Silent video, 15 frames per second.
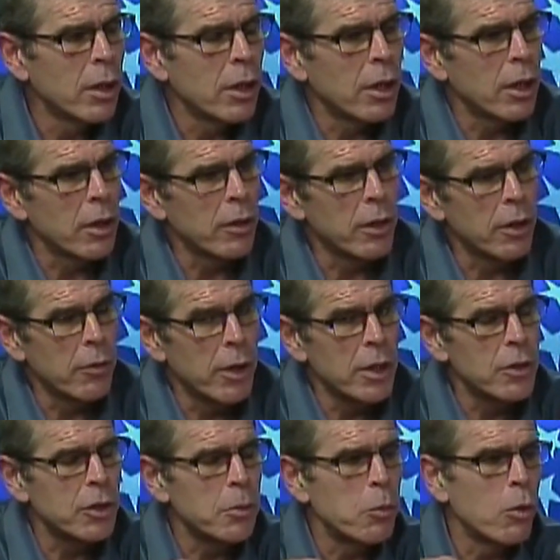their
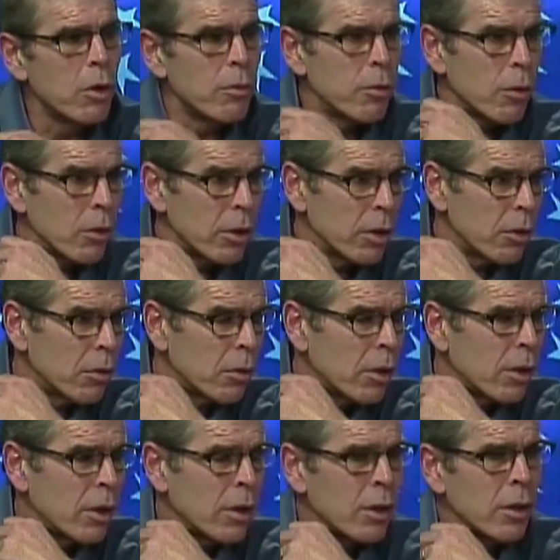energy portfolio.
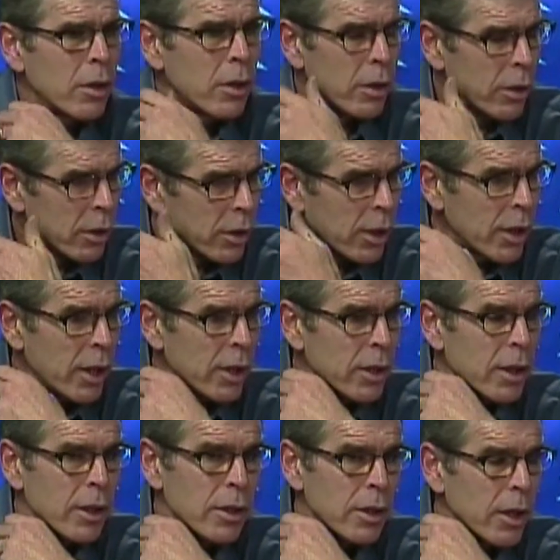
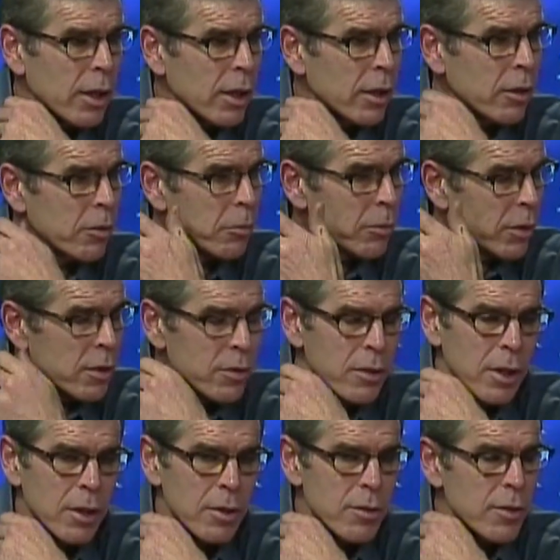Connecticut has done
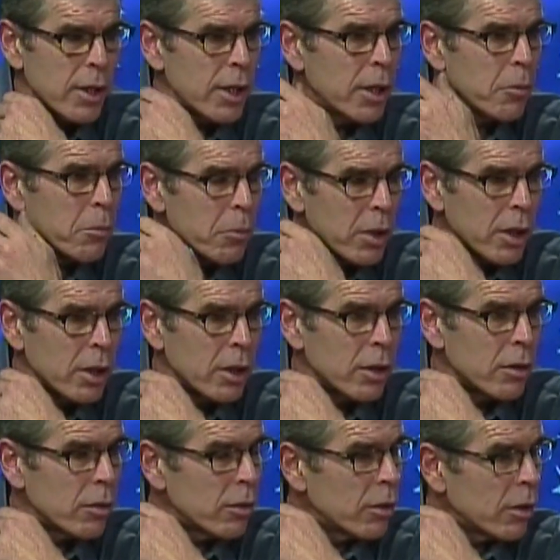the same,
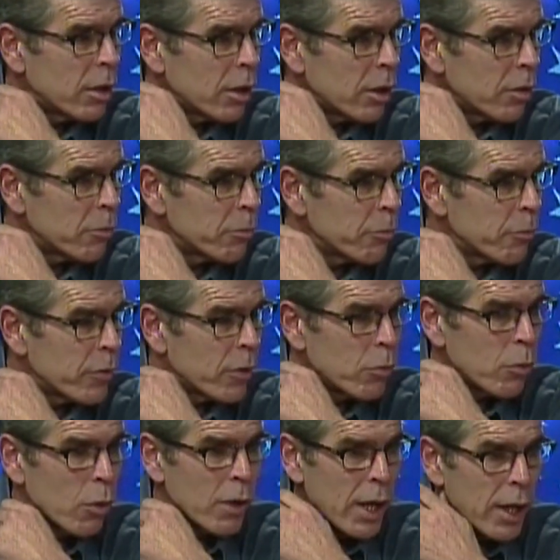and
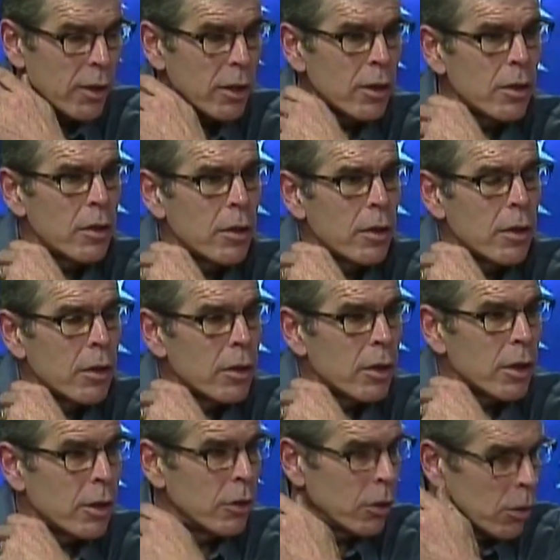Rhode Island
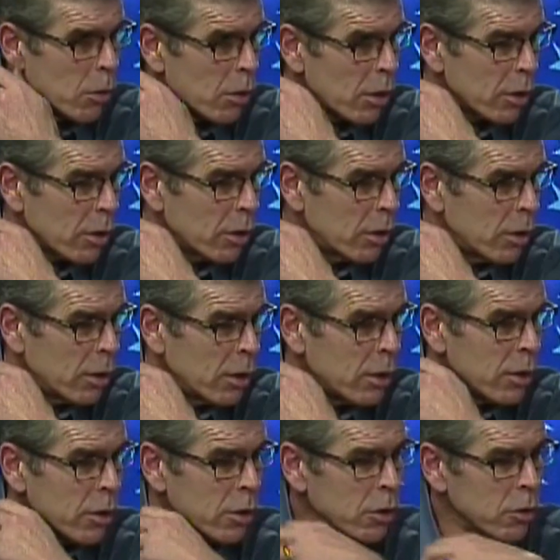and New York.
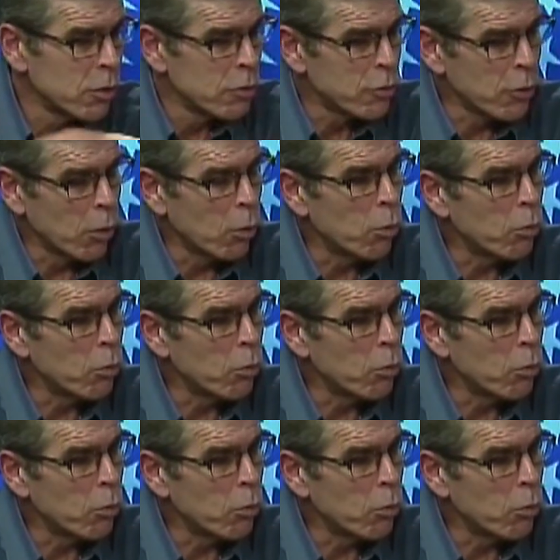So